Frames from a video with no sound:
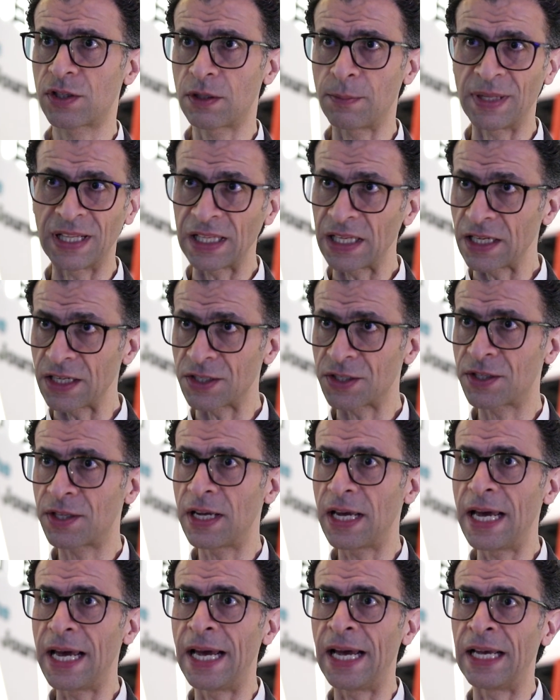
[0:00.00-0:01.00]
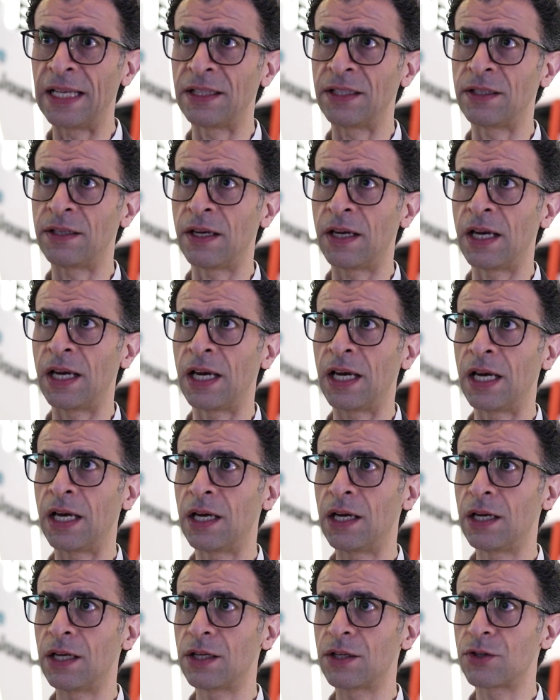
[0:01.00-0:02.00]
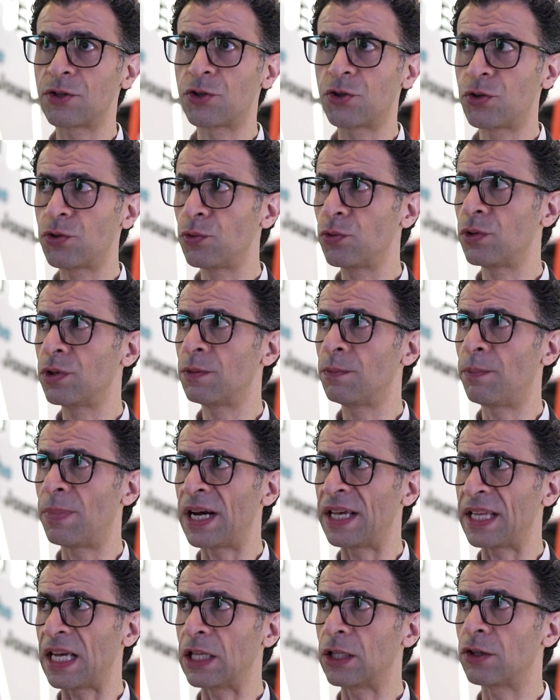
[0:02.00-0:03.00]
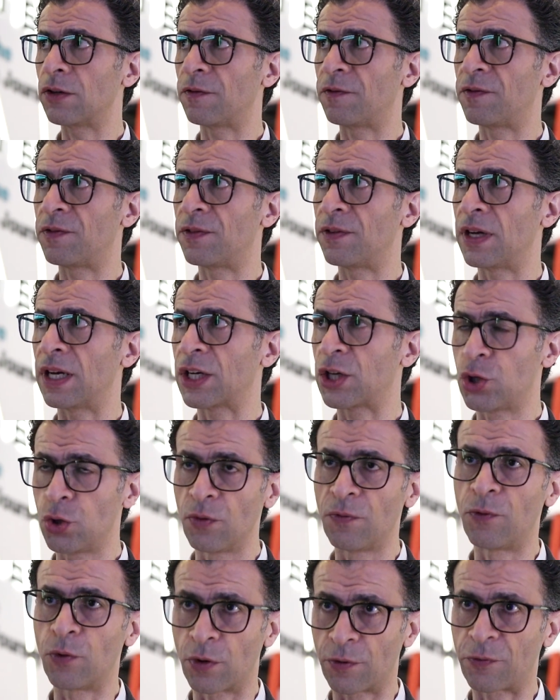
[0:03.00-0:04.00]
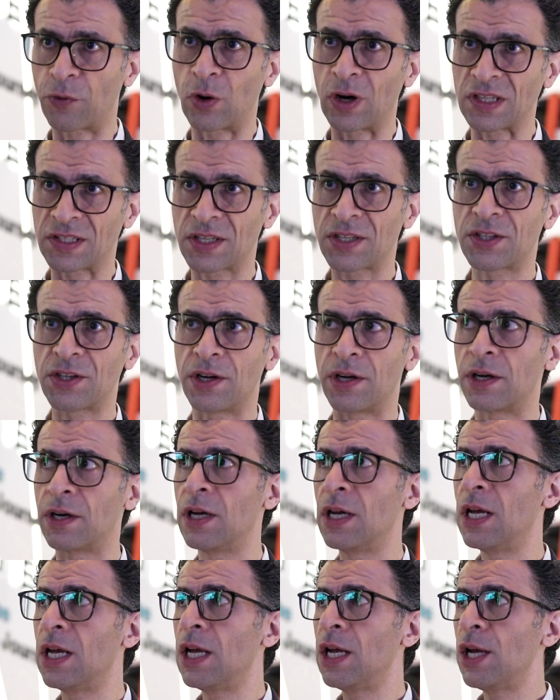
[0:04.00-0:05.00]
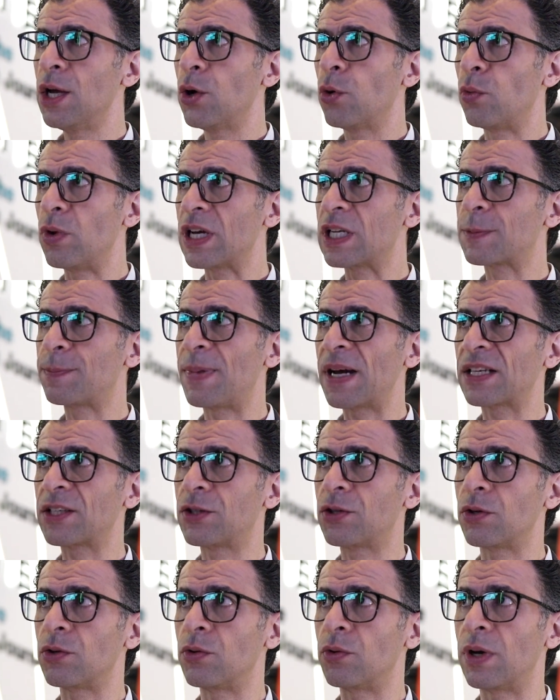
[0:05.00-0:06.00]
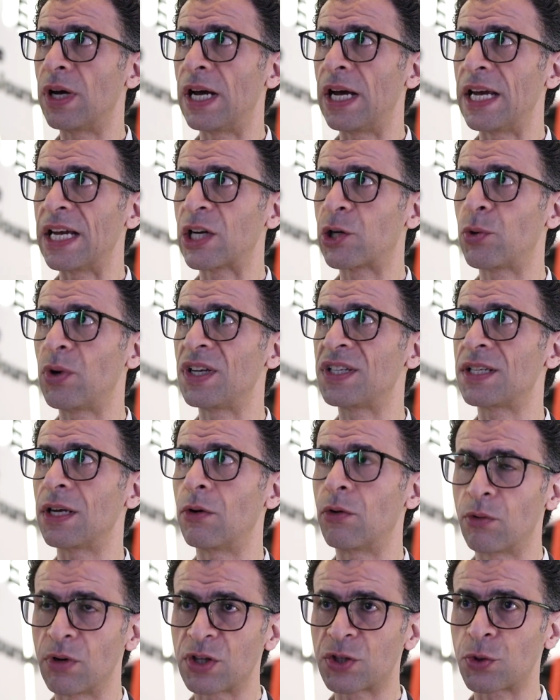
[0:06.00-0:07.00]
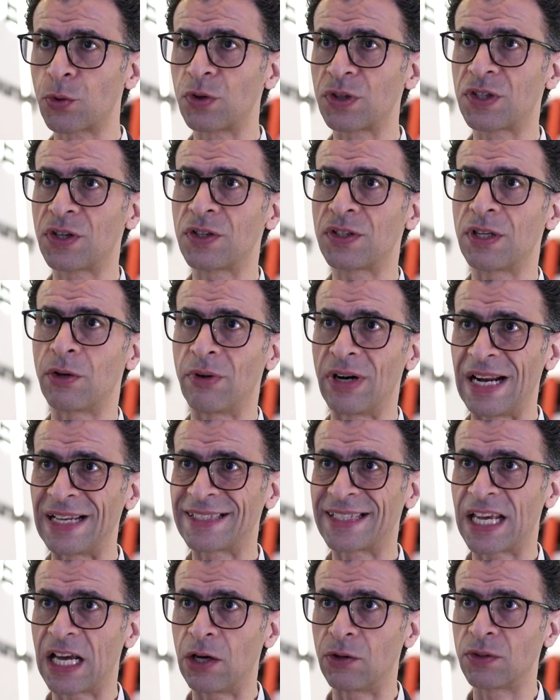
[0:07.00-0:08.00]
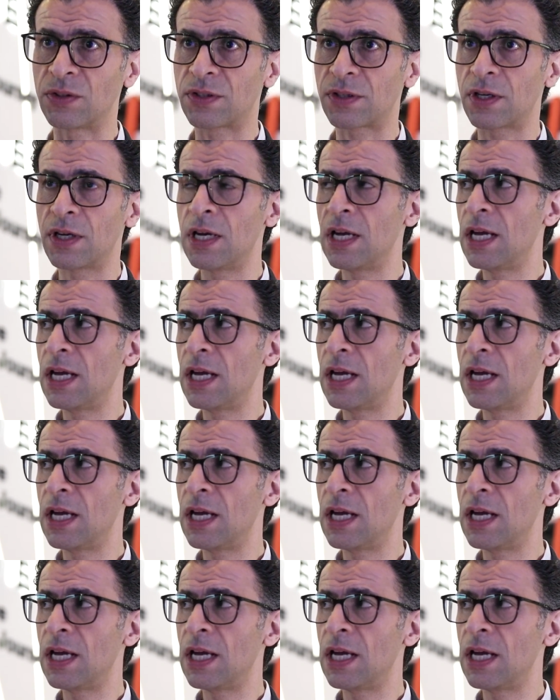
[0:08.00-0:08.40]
the Middle East, and soon, by the end of Q4 for us this year, we expect to increase our resources, our headcount,